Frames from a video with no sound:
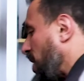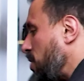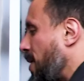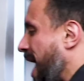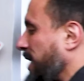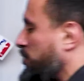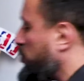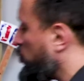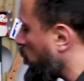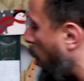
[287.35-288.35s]
say you had
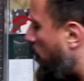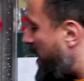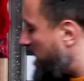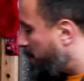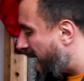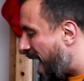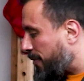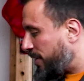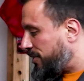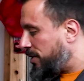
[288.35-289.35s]
so many
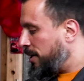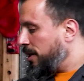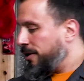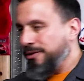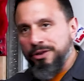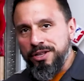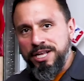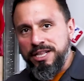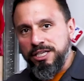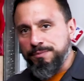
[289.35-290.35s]
batteries you didn't
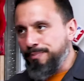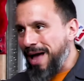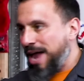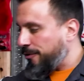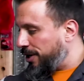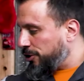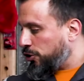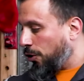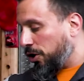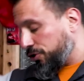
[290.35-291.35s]
need this battery and
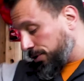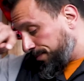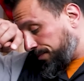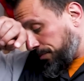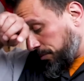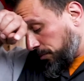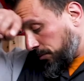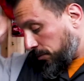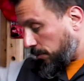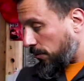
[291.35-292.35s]
charger,
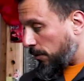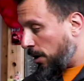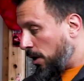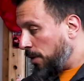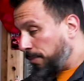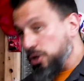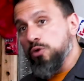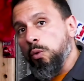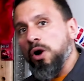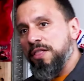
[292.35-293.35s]
but
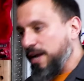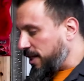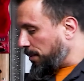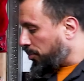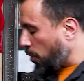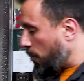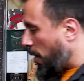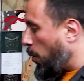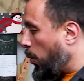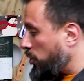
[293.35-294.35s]
you wanted to get the
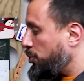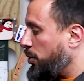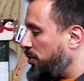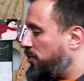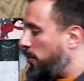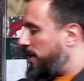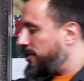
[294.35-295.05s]
promo. What you can do